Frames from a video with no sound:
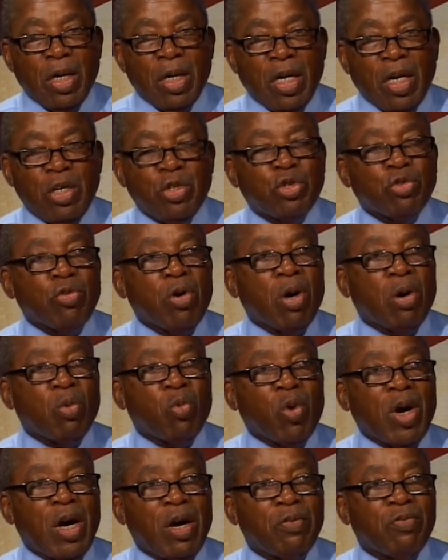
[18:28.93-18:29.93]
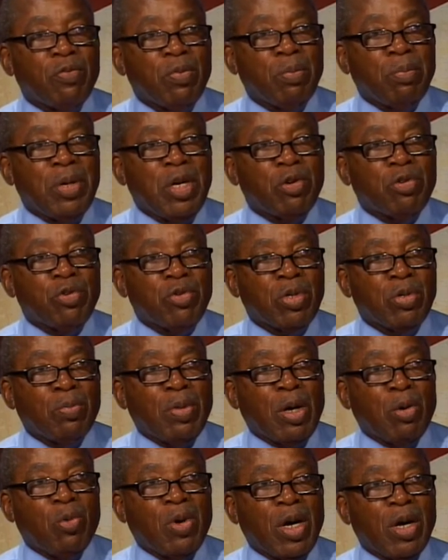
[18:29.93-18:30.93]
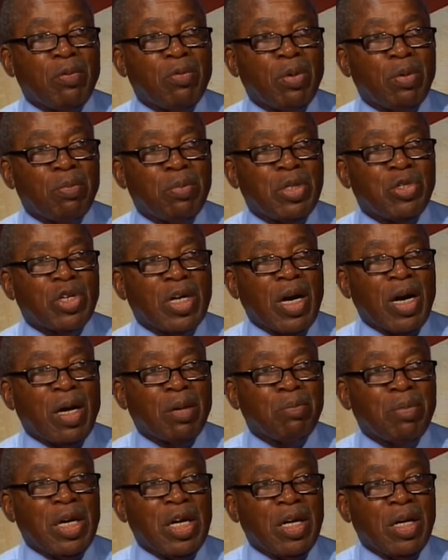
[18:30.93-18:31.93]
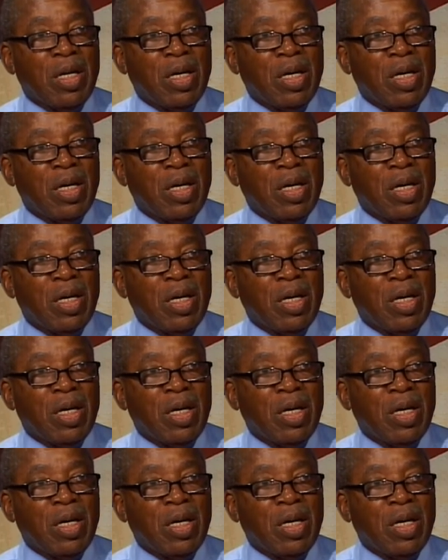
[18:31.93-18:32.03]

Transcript: a strong wife, Beatrice, my wife, beside me.